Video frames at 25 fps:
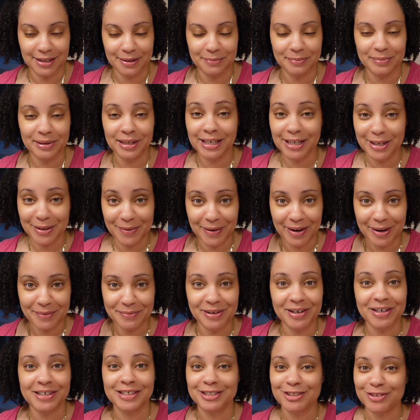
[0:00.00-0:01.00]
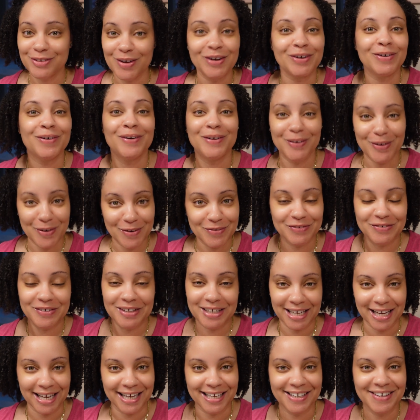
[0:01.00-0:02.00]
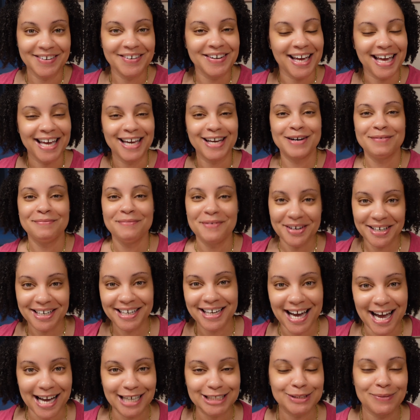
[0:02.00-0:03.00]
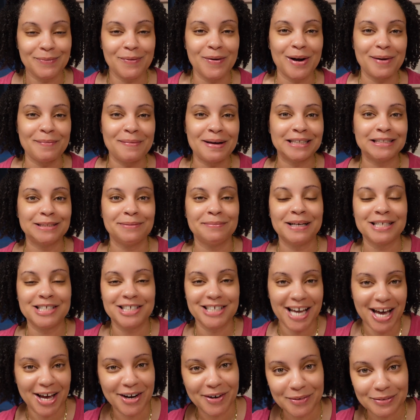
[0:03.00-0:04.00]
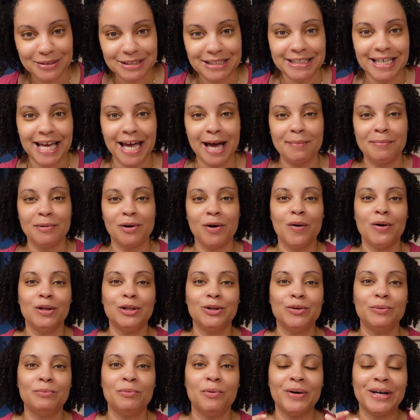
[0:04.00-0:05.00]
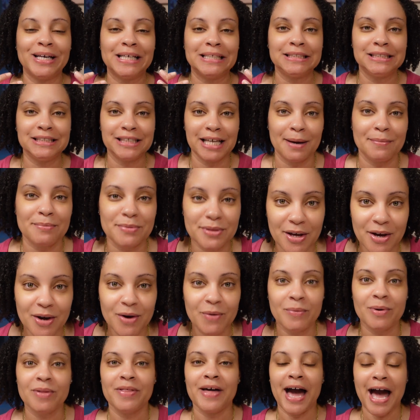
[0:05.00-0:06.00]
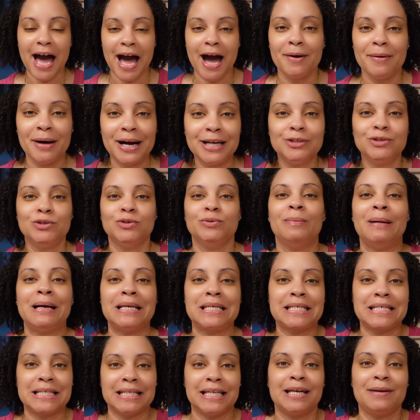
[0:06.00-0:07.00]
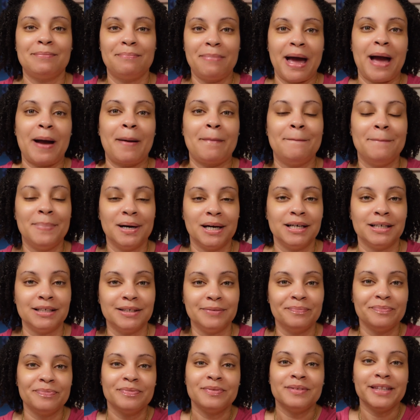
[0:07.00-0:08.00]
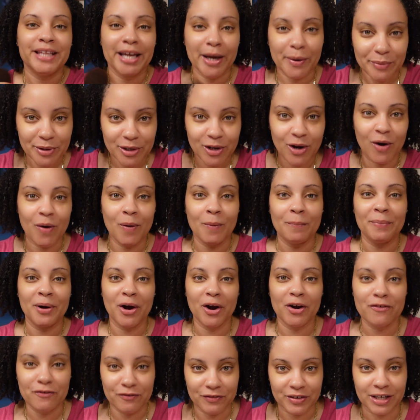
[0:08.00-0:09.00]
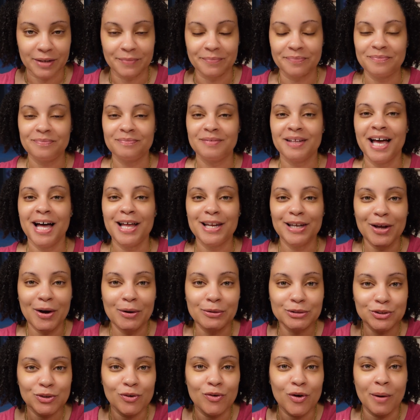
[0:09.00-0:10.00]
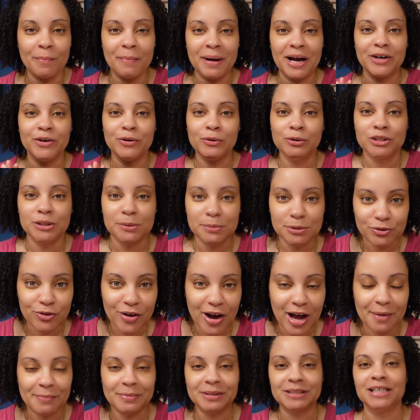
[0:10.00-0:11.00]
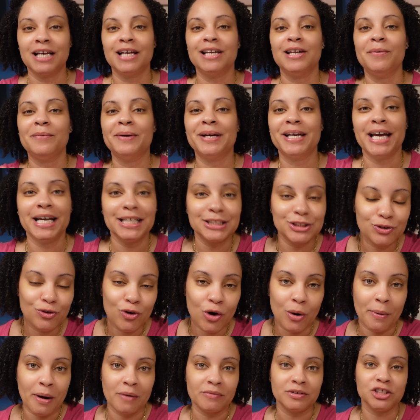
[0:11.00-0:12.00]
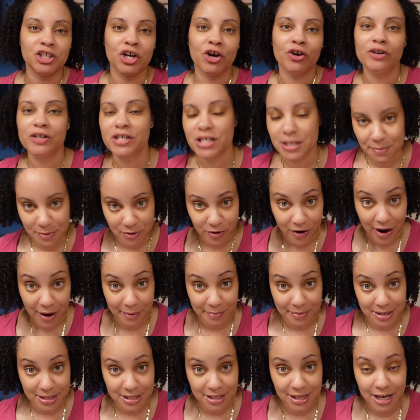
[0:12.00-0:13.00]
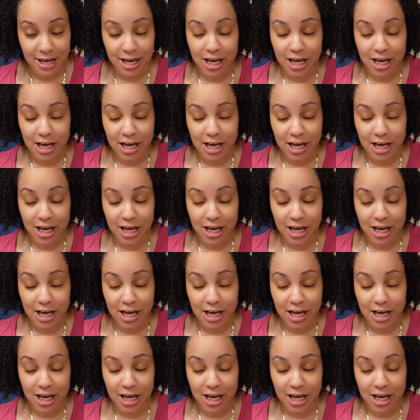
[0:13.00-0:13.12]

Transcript: But anyway, we're gonna start it all over again. Okay, good morning guys, and welcome back to my channel. Today I'm gonna go a little more in depth with how I do my slick back bun. There we go, perfect. Hello to all my new subscribers. Hello again to all my returning subscribers.